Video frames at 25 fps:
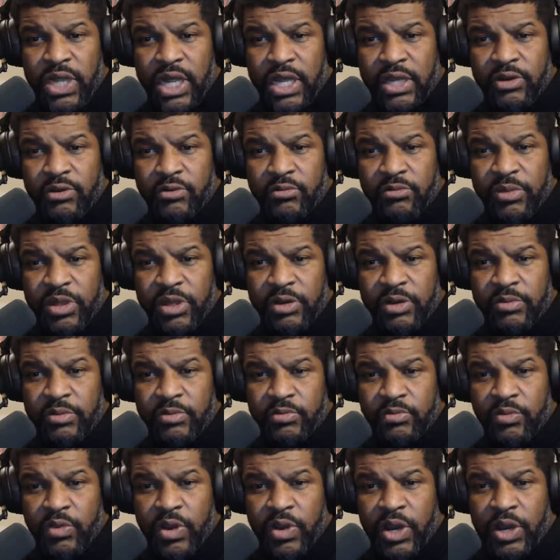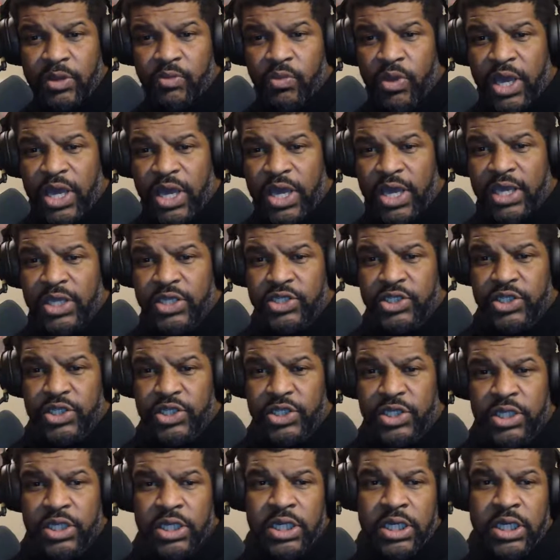not no minimum wage,